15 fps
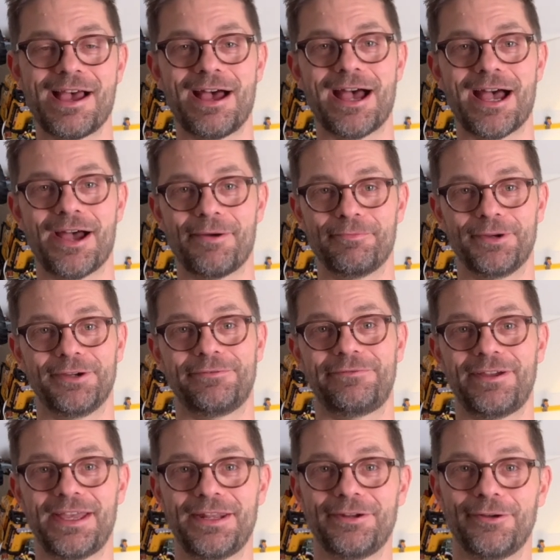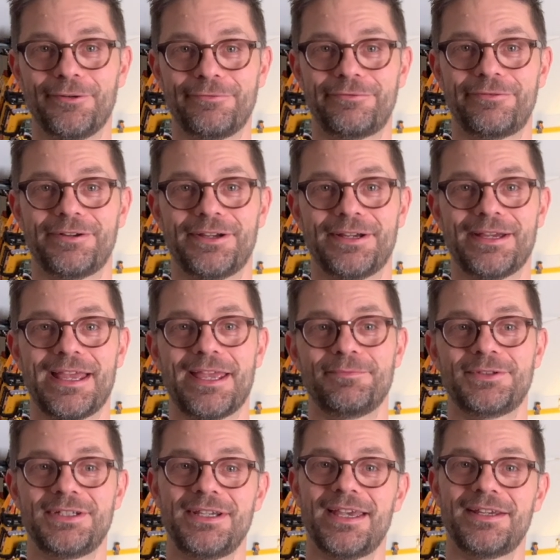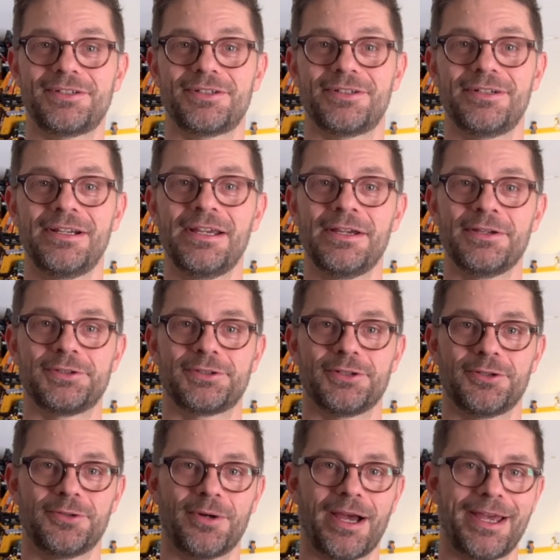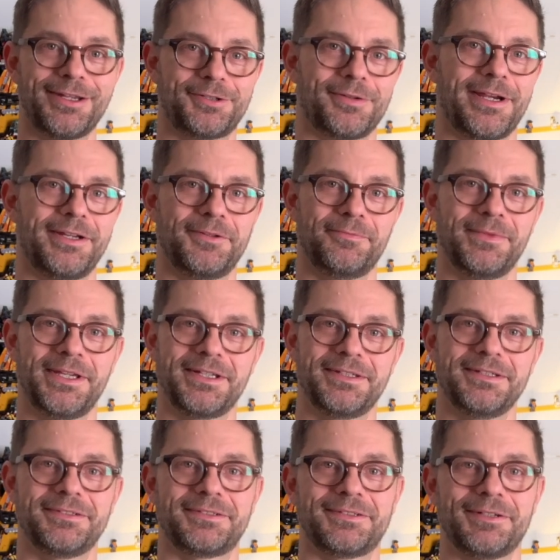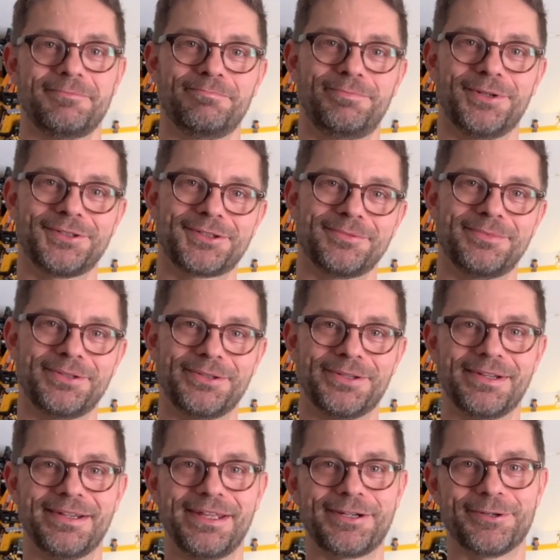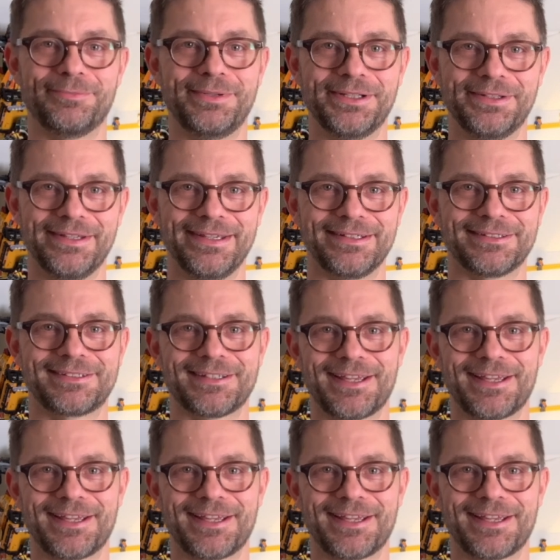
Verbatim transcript: I'm a fan of uh, MC Escher, so I try to make these impossible Lego buildings.